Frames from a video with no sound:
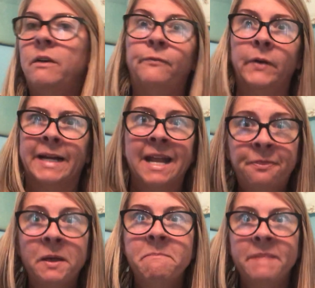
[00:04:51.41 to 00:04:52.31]

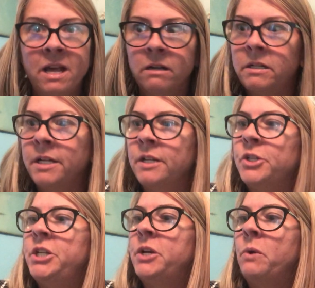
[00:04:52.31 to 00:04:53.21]
"Forget the milk,"
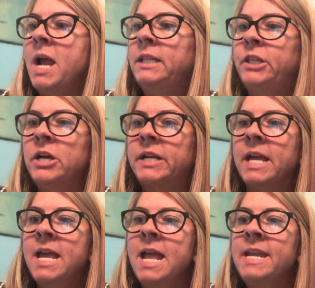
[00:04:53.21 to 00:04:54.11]
she cried.
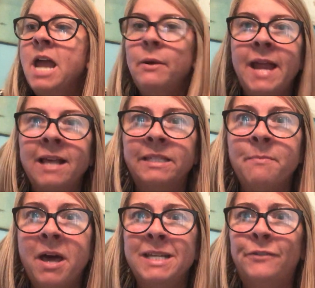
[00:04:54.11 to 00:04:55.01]
"Look, now he has
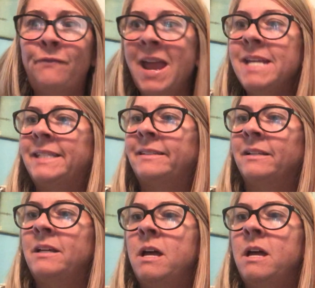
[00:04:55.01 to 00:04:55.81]
them on his face."